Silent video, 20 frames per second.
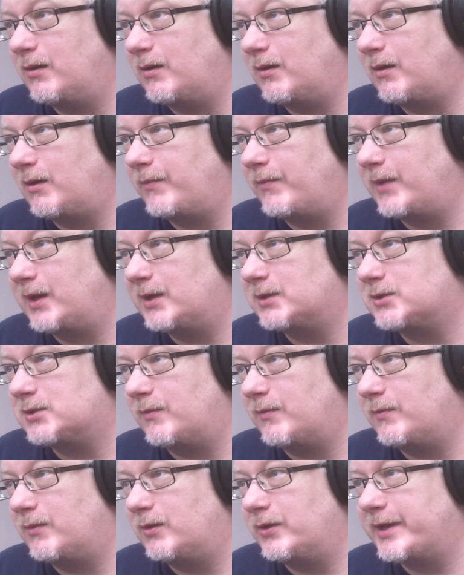made
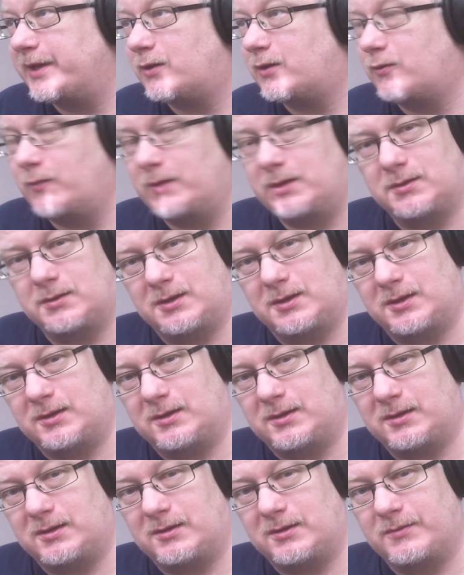some liquid, and
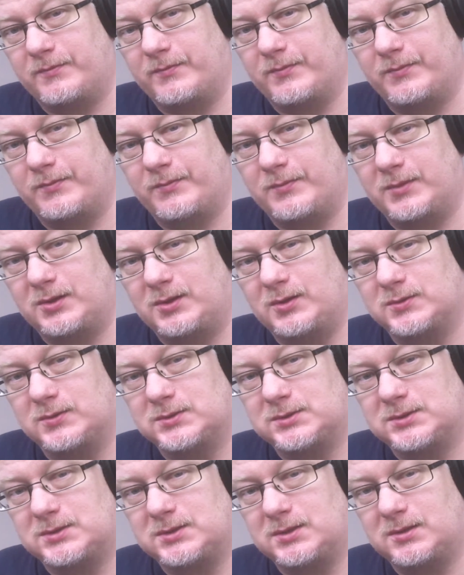I
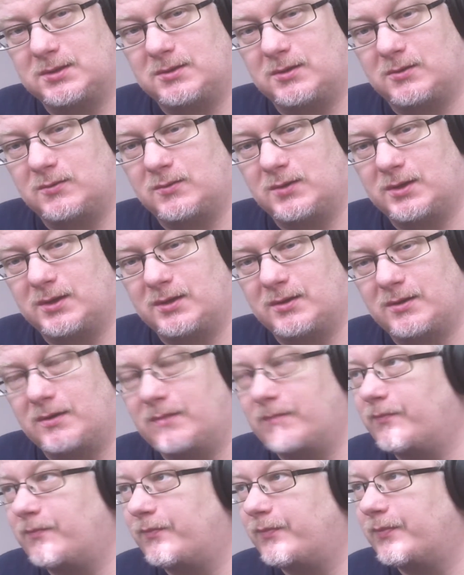used only
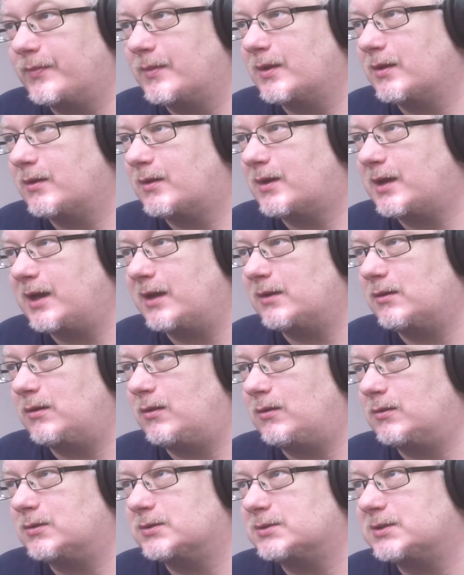
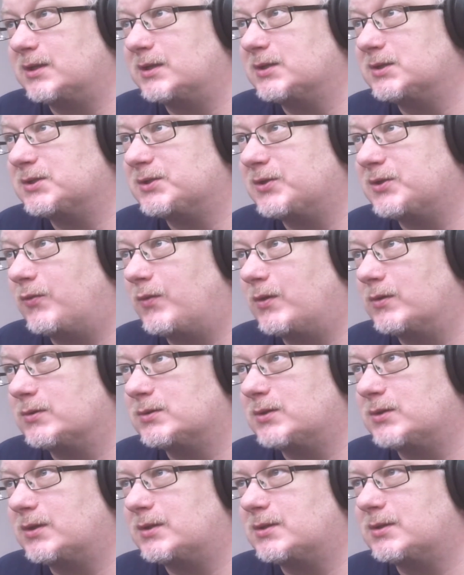candles and so on.
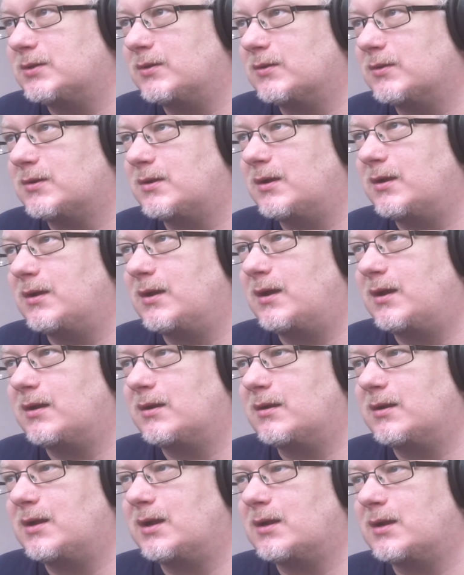So it's not
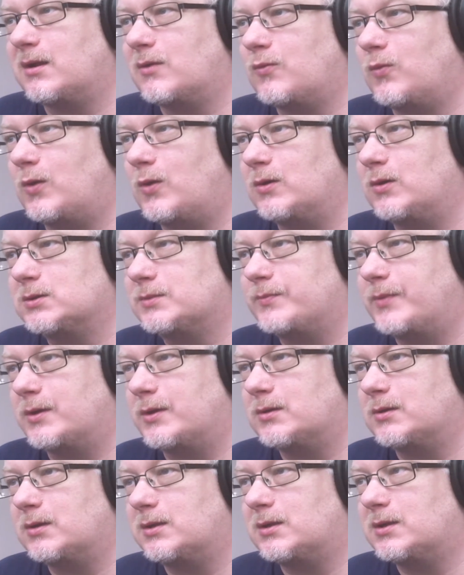that advanced, but
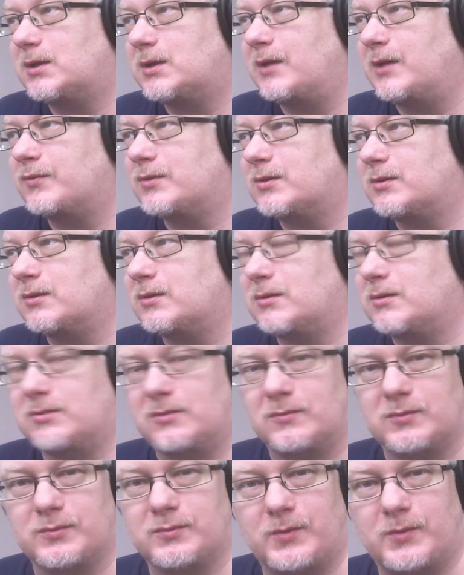it gives
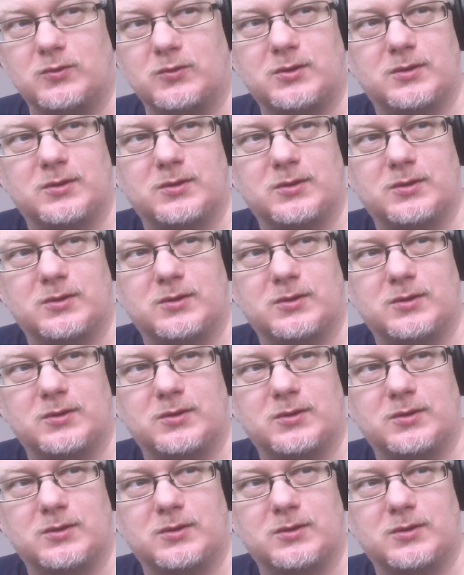some smoke.